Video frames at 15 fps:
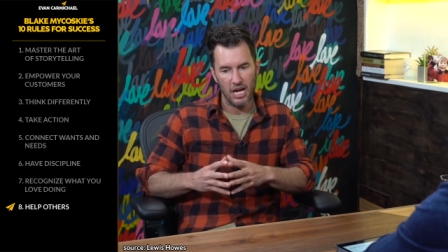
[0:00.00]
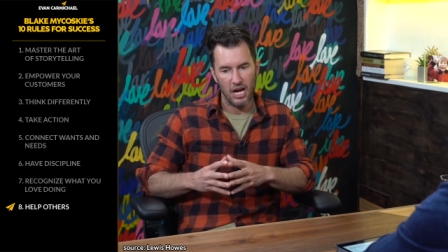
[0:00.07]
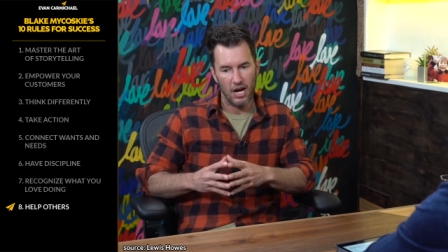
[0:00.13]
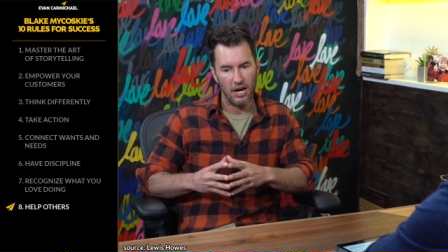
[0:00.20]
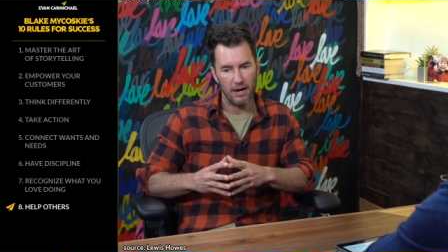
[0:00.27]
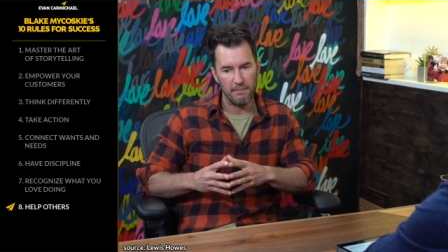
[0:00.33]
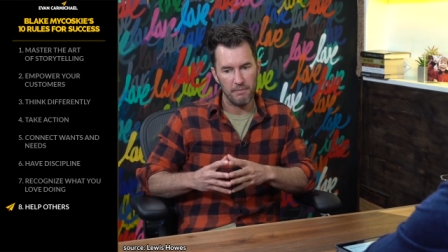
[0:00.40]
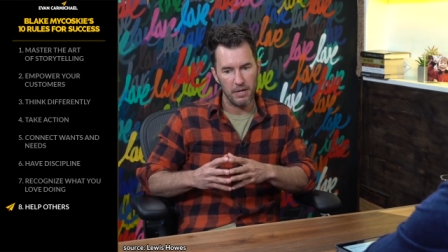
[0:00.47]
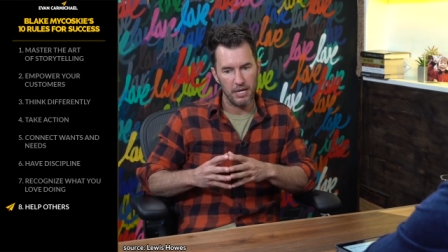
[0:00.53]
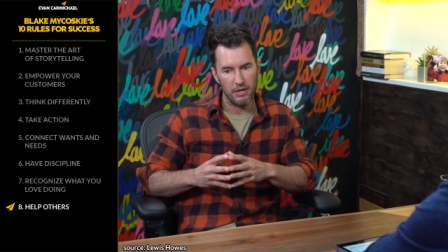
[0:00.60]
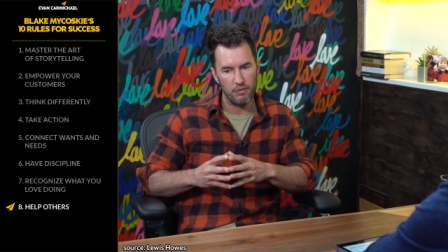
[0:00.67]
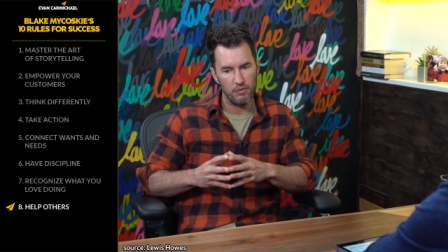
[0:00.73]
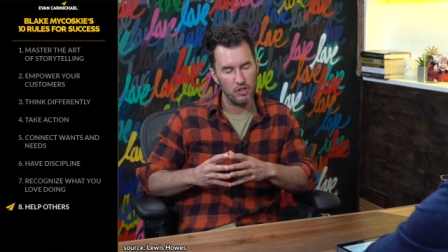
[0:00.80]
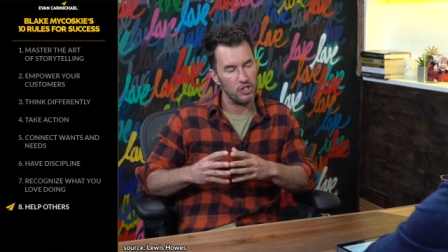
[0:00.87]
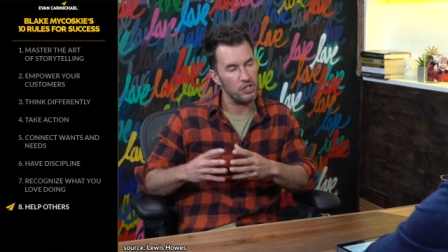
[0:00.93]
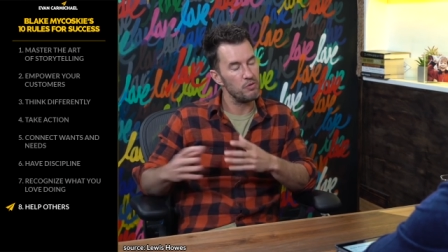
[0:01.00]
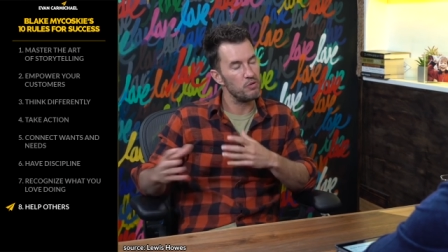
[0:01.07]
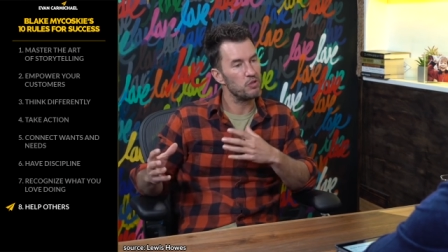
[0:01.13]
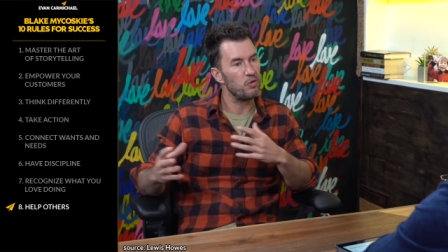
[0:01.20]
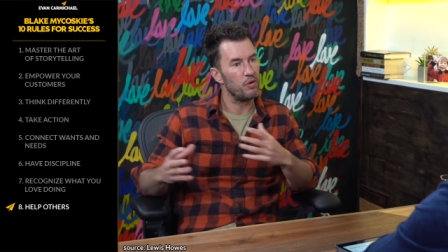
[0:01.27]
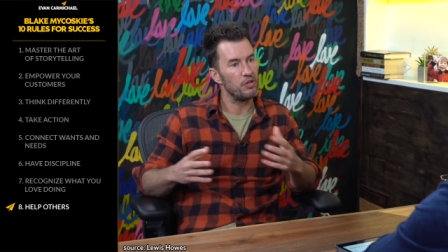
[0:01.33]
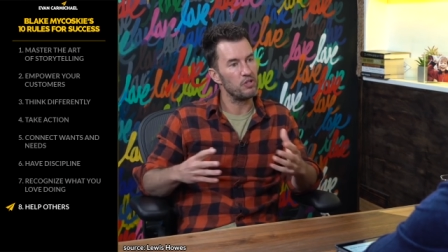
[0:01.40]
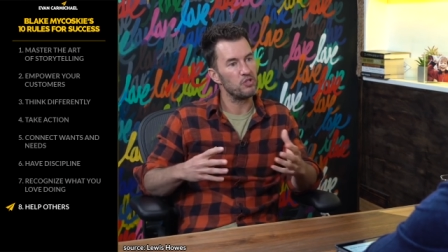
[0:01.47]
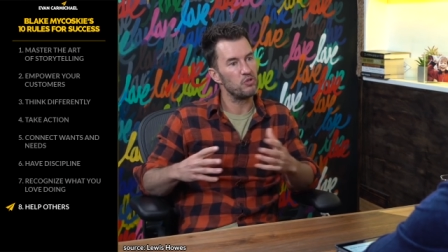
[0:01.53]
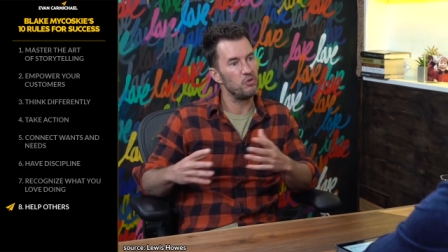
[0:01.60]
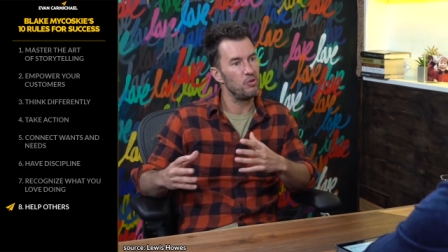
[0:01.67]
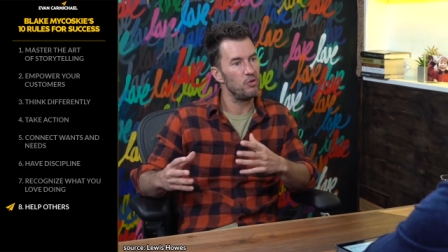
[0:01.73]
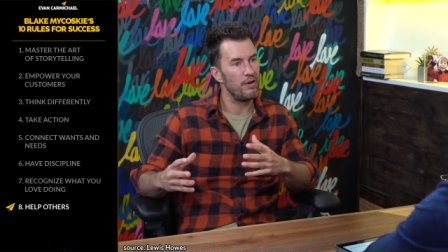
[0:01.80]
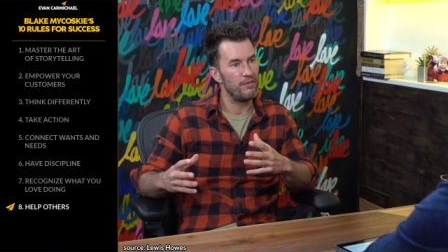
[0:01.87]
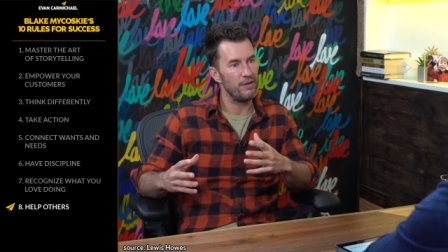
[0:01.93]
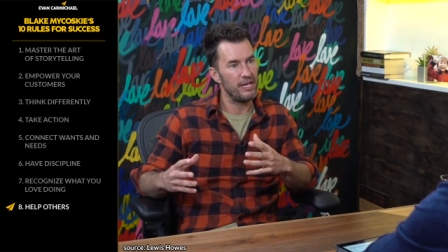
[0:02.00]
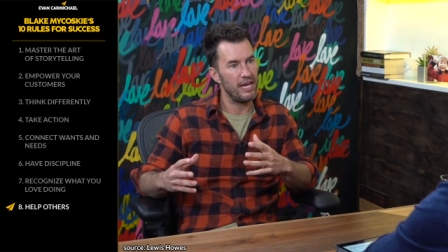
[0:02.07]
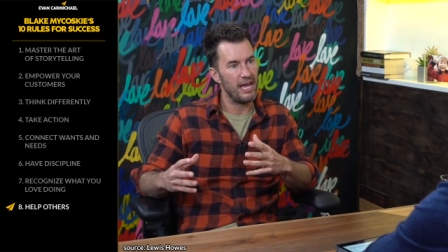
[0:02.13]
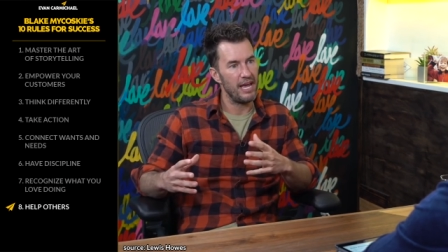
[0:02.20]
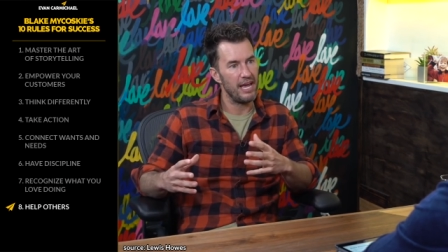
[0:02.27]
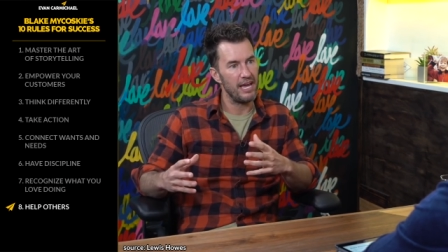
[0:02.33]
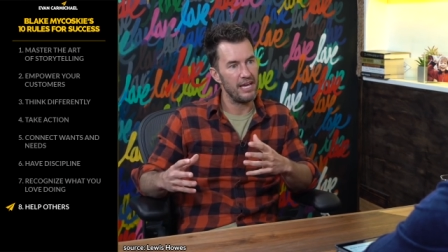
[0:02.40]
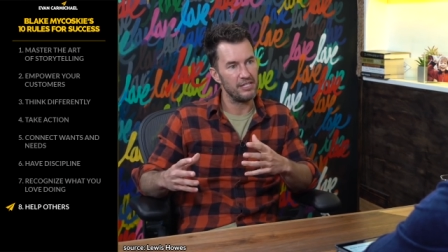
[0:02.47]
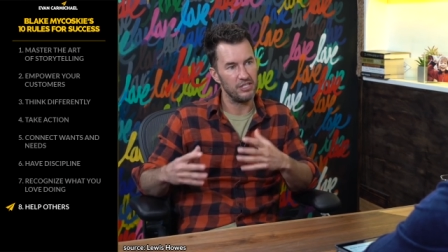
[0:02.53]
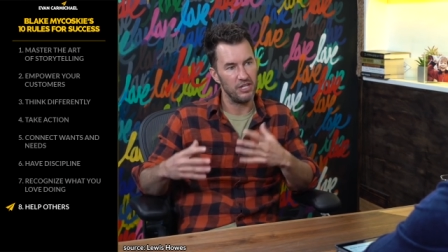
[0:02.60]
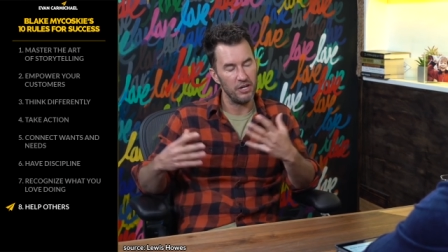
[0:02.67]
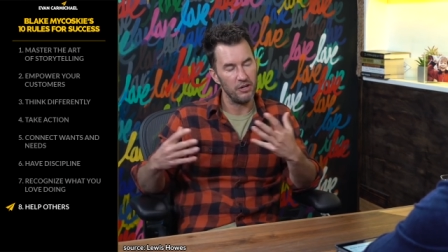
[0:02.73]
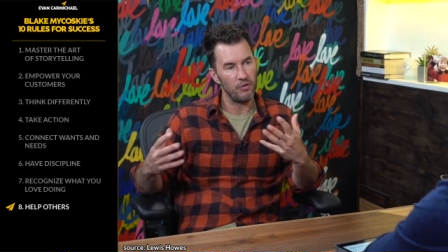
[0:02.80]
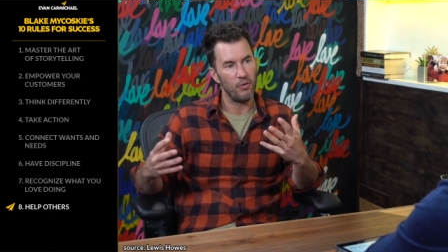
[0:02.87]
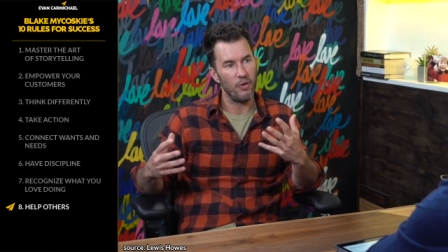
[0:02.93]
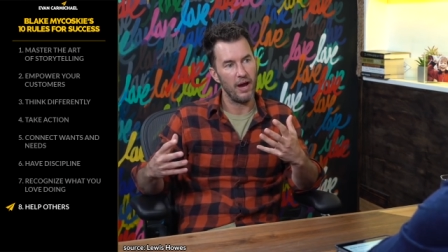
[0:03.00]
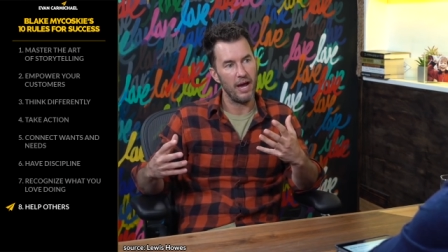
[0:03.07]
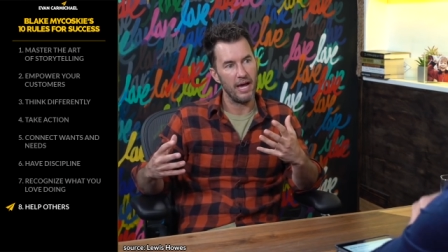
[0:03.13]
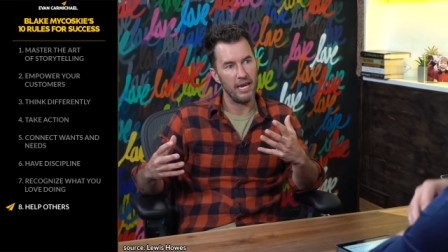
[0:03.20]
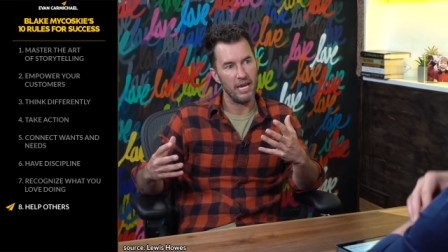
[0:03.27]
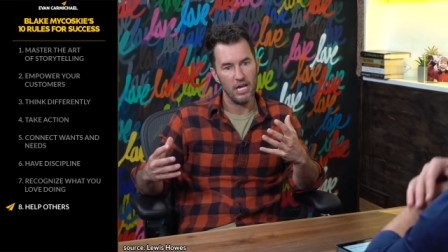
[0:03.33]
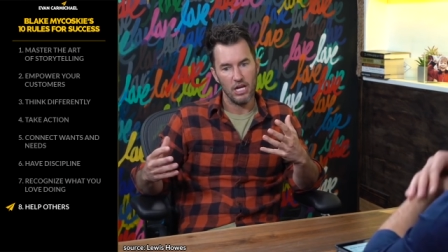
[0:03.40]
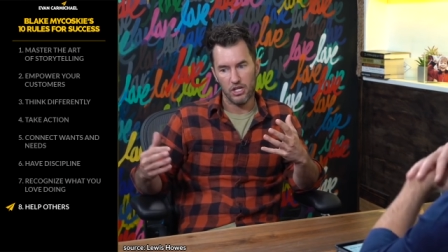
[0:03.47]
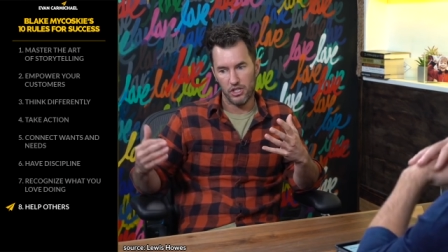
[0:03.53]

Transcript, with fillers: Um, and when she was going to school every day as an undergrad,